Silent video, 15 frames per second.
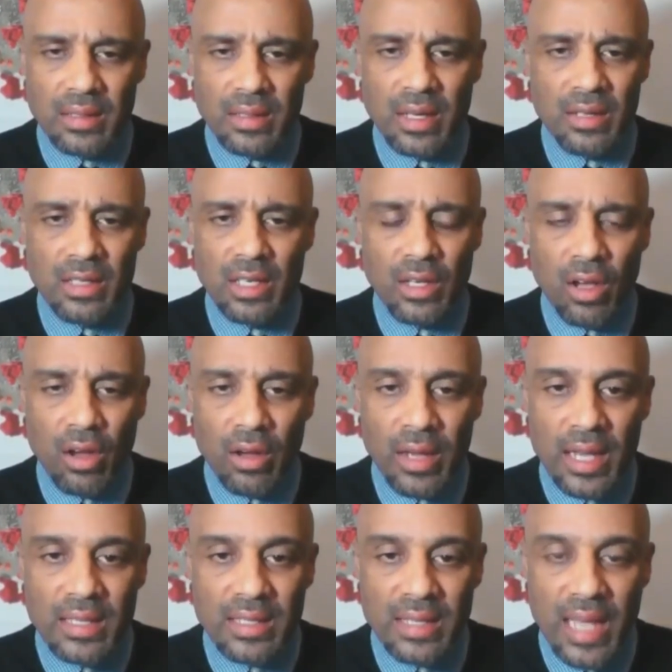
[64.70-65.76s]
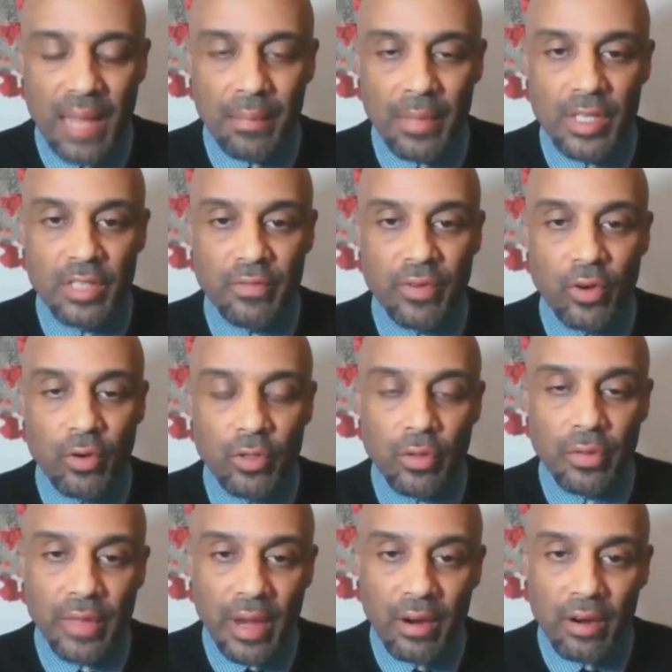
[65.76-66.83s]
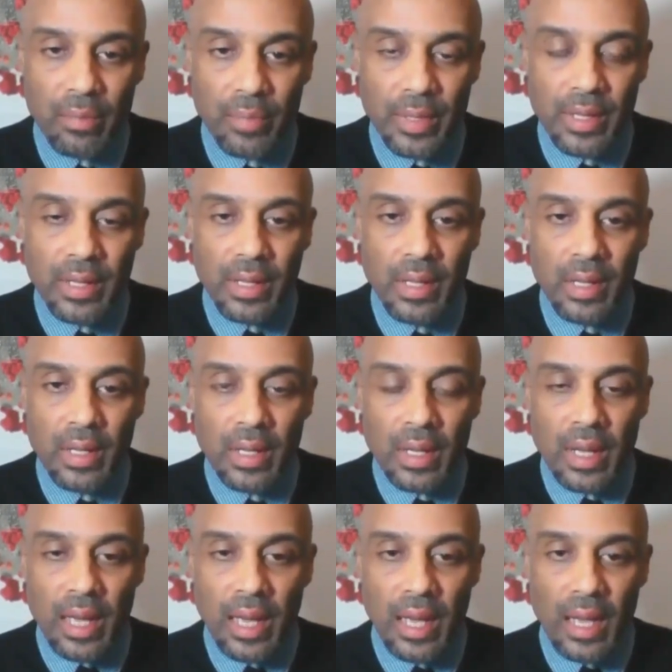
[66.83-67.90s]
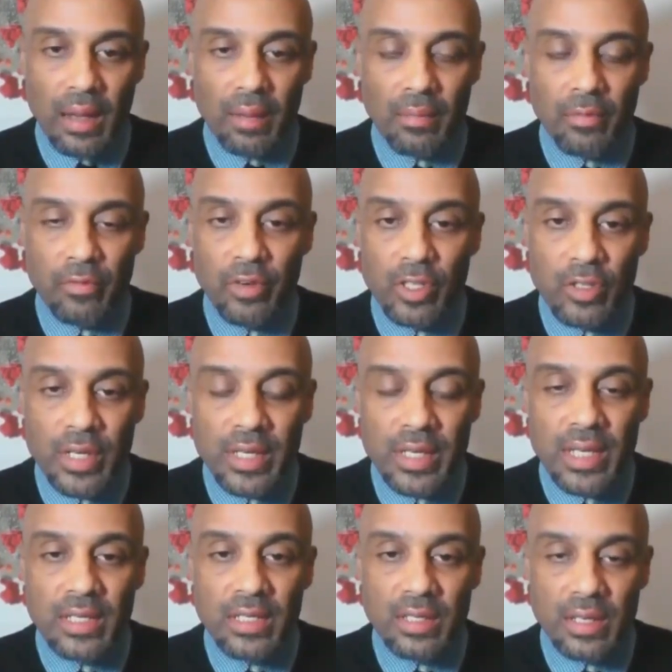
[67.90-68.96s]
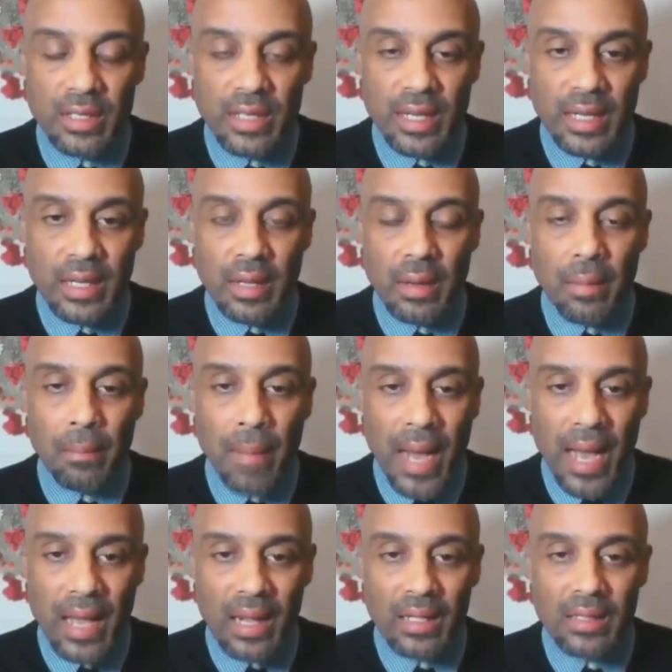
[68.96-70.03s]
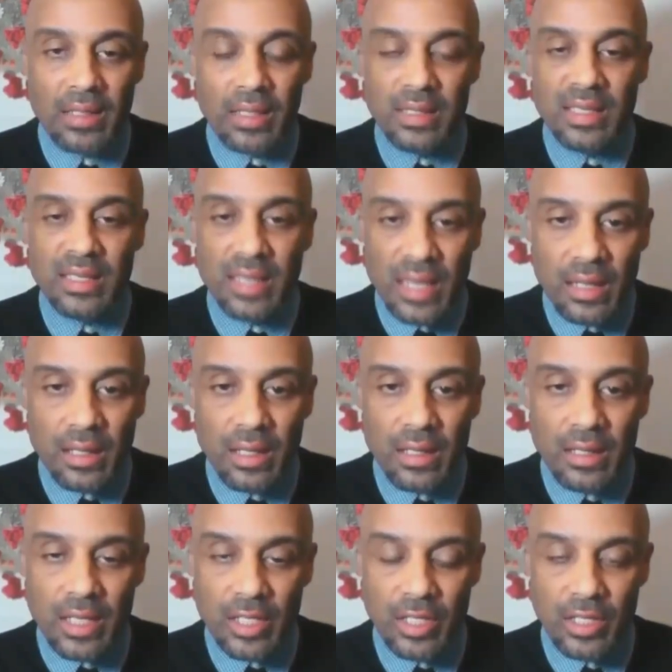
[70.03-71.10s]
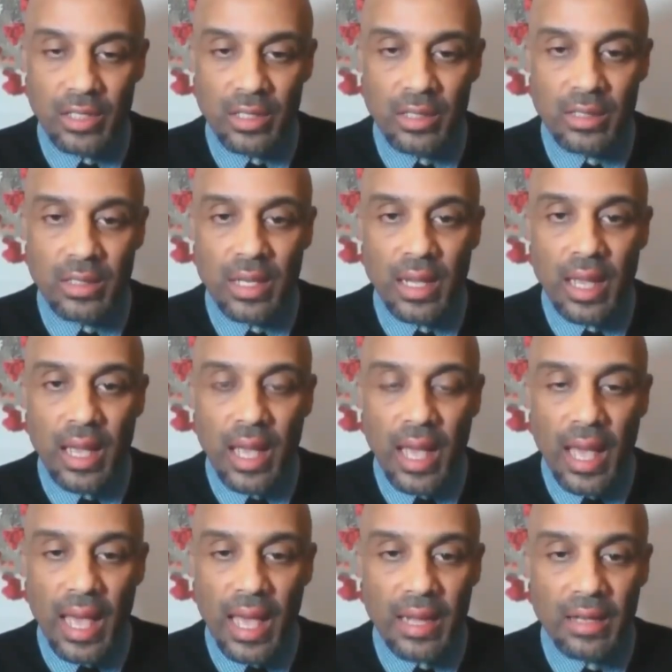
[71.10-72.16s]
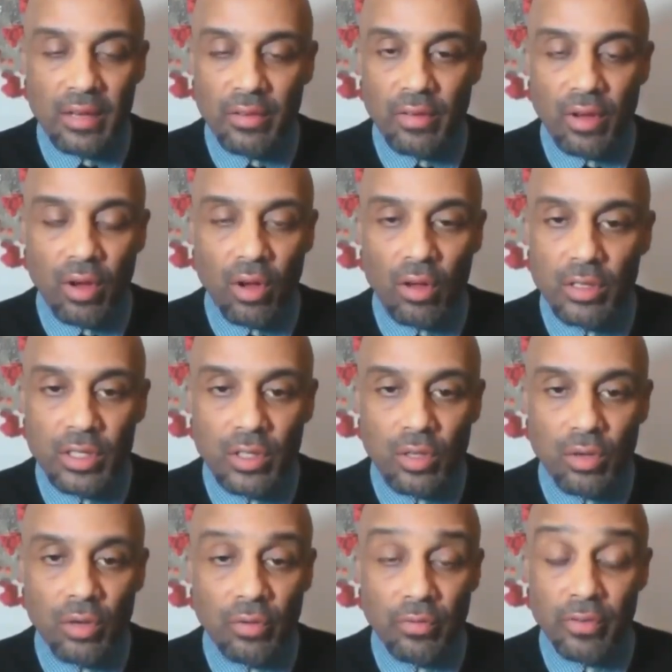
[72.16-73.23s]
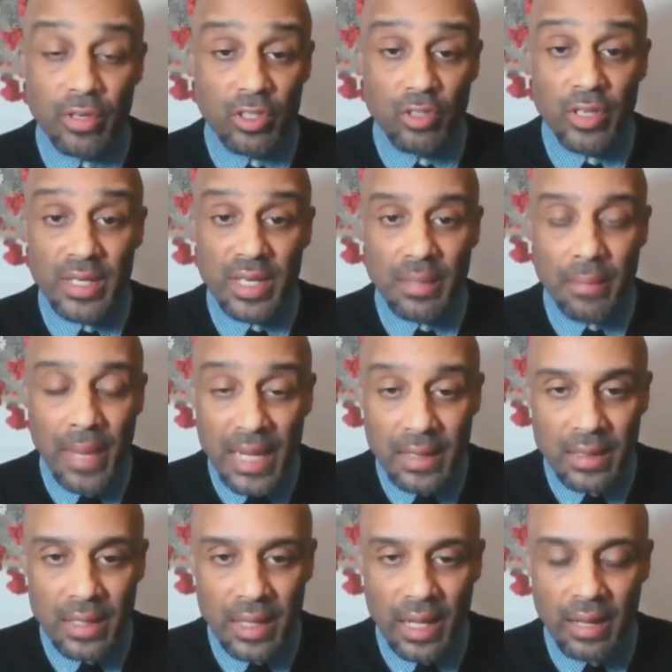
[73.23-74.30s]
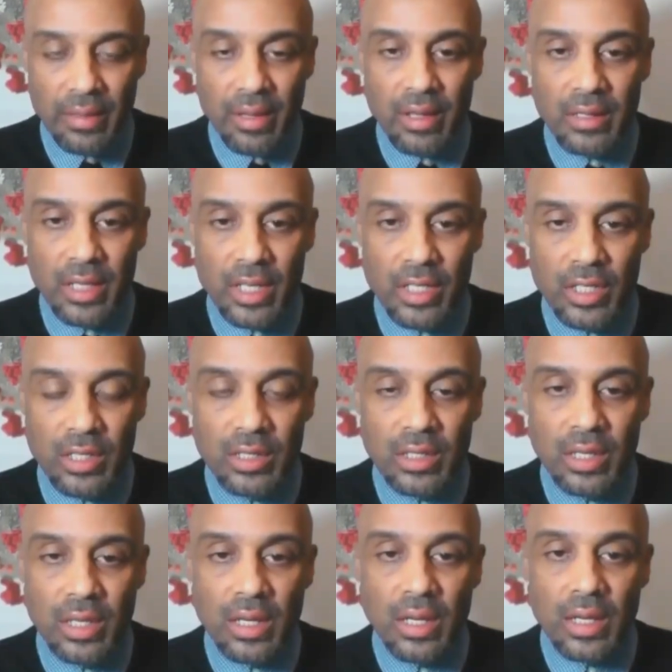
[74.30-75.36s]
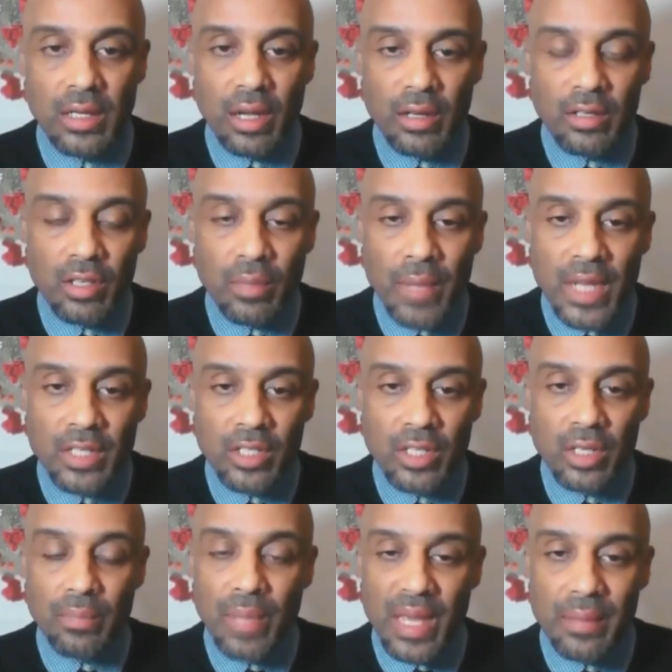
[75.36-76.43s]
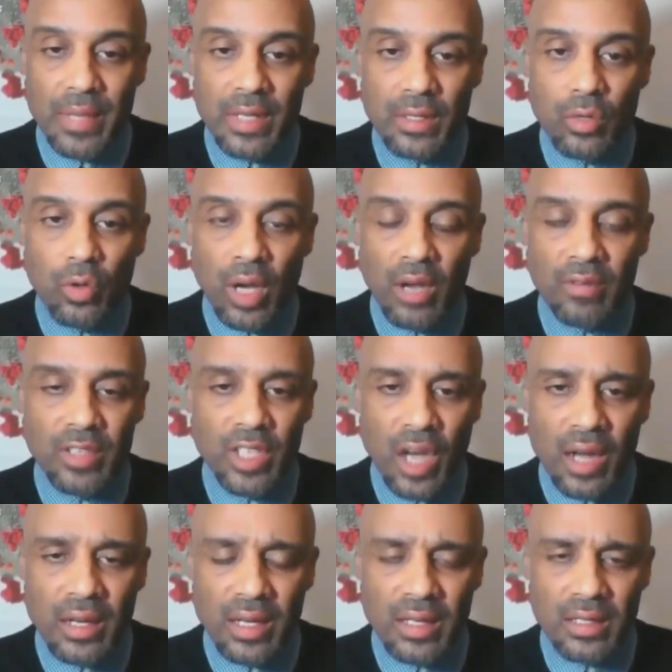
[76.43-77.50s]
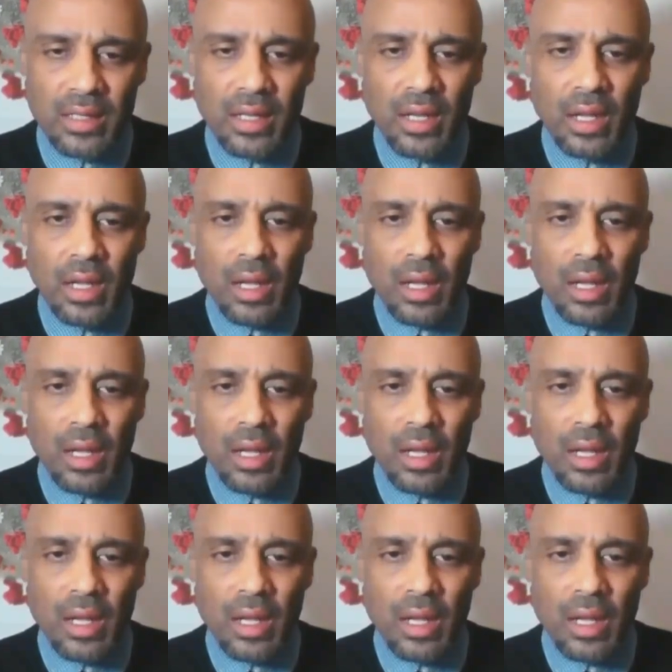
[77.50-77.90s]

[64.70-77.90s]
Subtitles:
there's long established phototherapy for treating certain mild skin conditions and also for treating mental health conditions, not to mention babies who have jaundice.